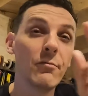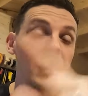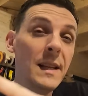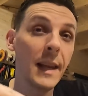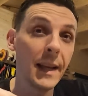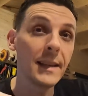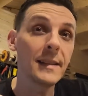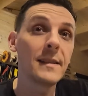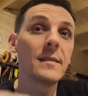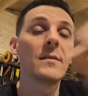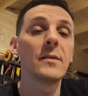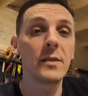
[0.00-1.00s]

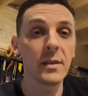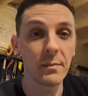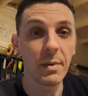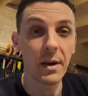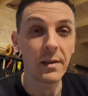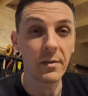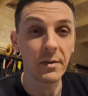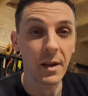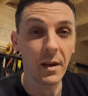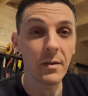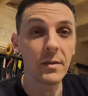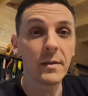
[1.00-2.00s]
relays to the Python
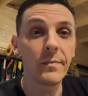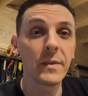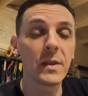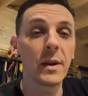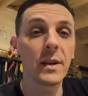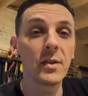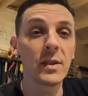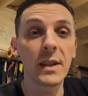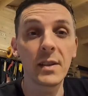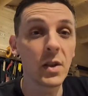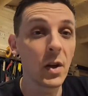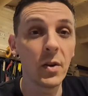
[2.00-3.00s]
code. So I can just say
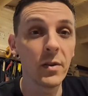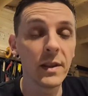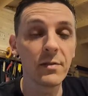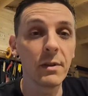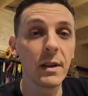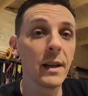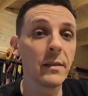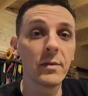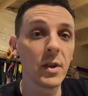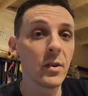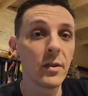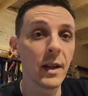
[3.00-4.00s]
turn on this relay,
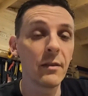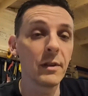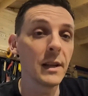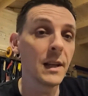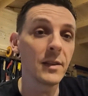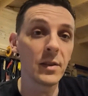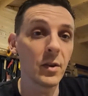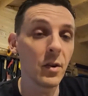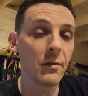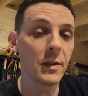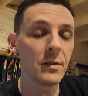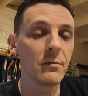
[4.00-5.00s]
turn on that relay, turn
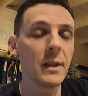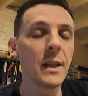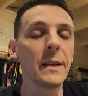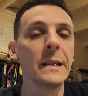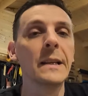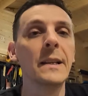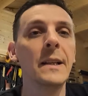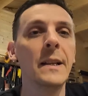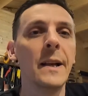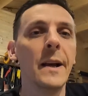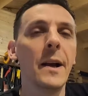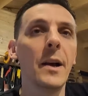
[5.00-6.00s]
off this relay.
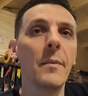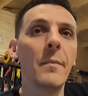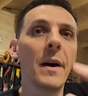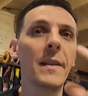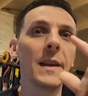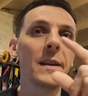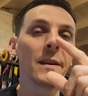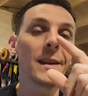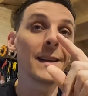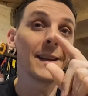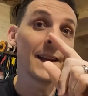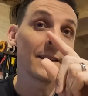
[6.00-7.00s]
And then I
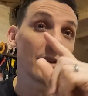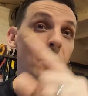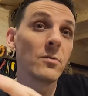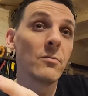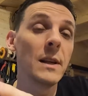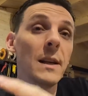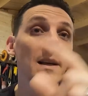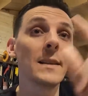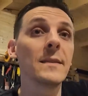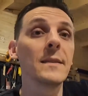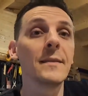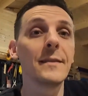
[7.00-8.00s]
can connect those
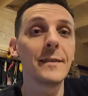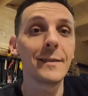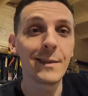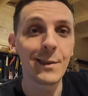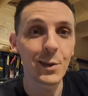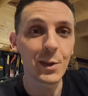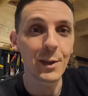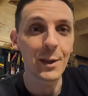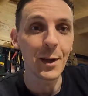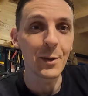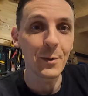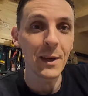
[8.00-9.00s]
relays to the
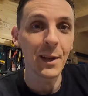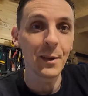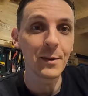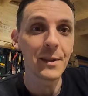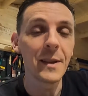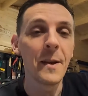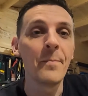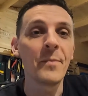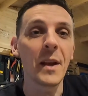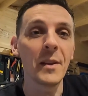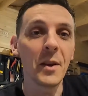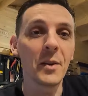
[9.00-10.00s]
Arduinos,
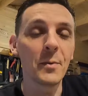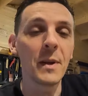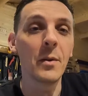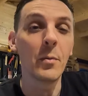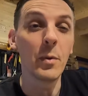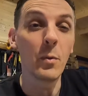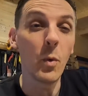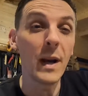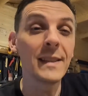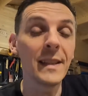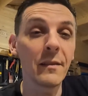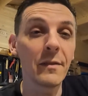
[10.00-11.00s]
and the Arduino will be
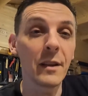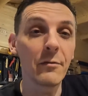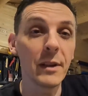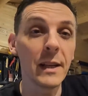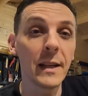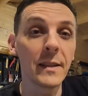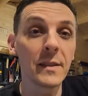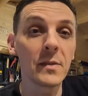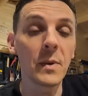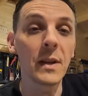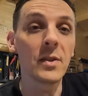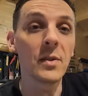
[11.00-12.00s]
waiting for that relay to
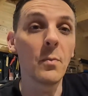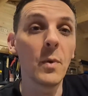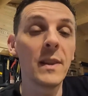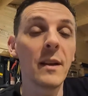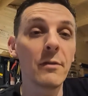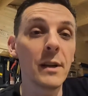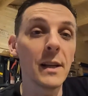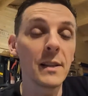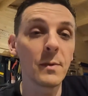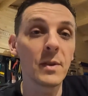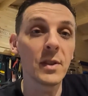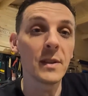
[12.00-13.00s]
switch. And when that relay
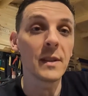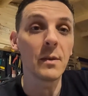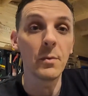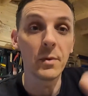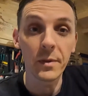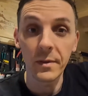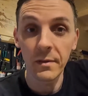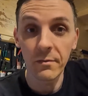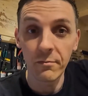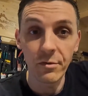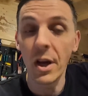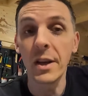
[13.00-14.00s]
switches, it will
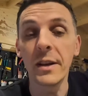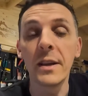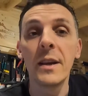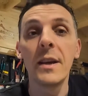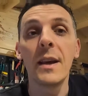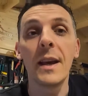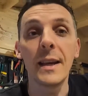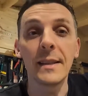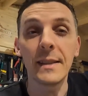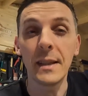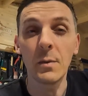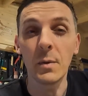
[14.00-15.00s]
run a
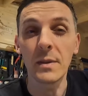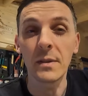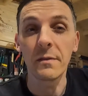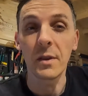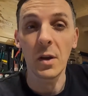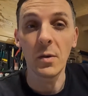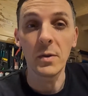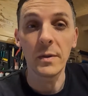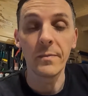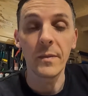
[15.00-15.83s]
sequence of code,